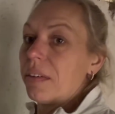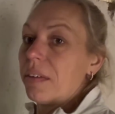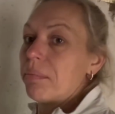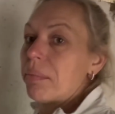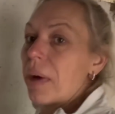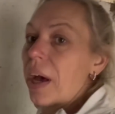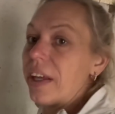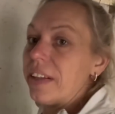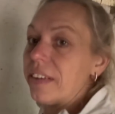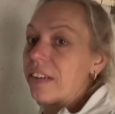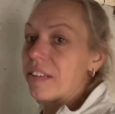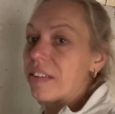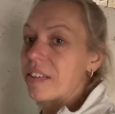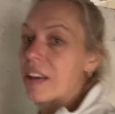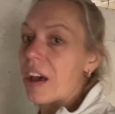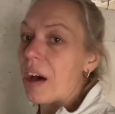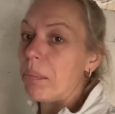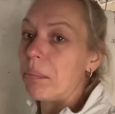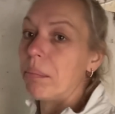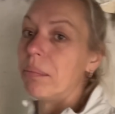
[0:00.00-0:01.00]
paint has
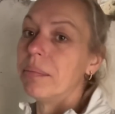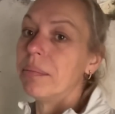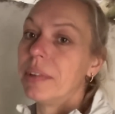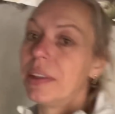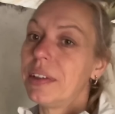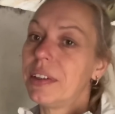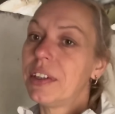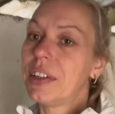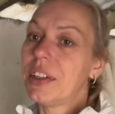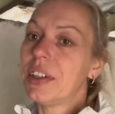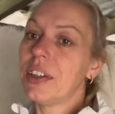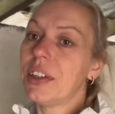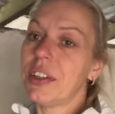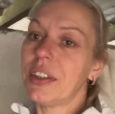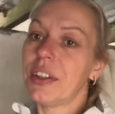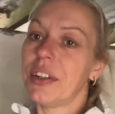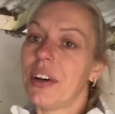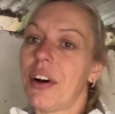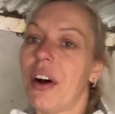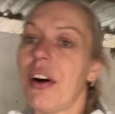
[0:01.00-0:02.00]
come
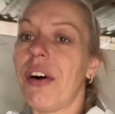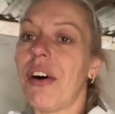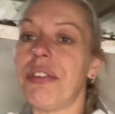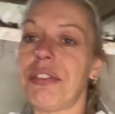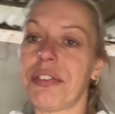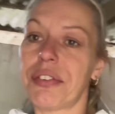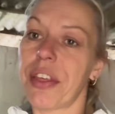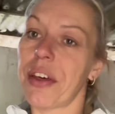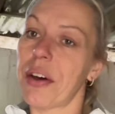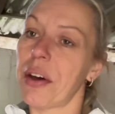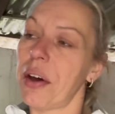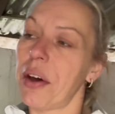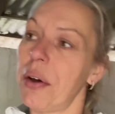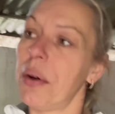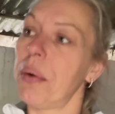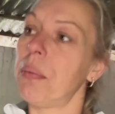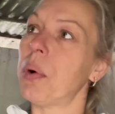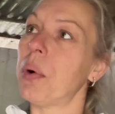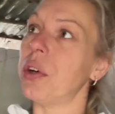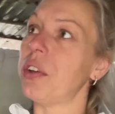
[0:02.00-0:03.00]
off the
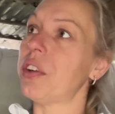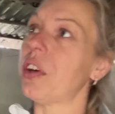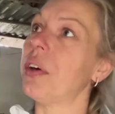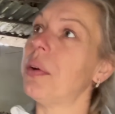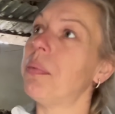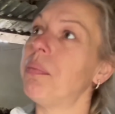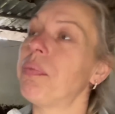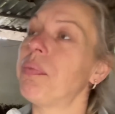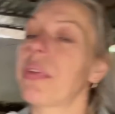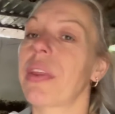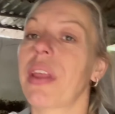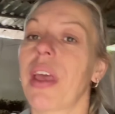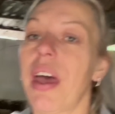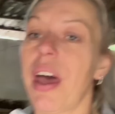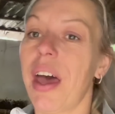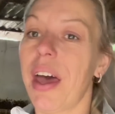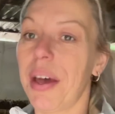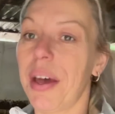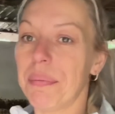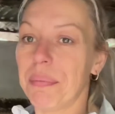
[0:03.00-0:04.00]
wood.
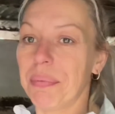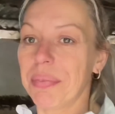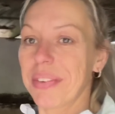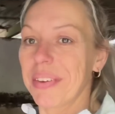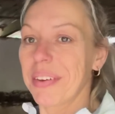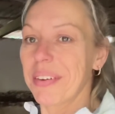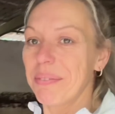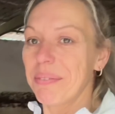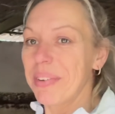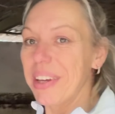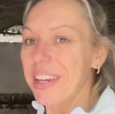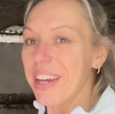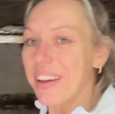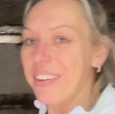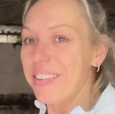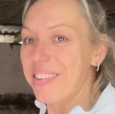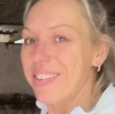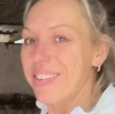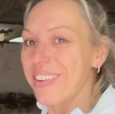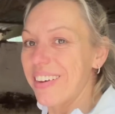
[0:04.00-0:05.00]
But,
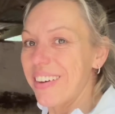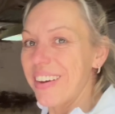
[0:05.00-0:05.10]
yes.